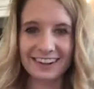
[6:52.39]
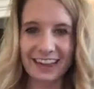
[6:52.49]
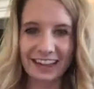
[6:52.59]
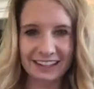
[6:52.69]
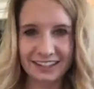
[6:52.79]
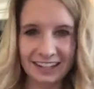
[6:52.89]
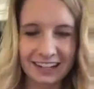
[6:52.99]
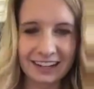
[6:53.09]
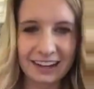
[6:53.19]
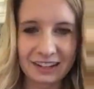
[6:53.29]
and they get to eat
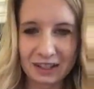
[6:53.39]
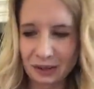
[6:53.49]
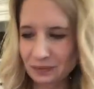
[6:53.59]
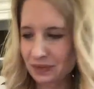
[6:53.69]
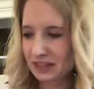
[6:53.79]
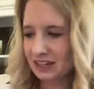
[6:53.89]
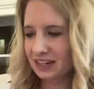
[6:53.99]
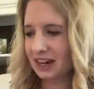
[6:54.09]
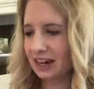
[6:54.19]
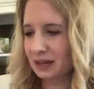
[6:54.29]
it and I
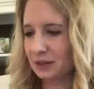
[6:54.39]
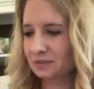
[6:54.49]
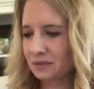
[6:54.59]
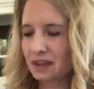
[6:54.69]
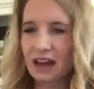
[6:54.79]
don't.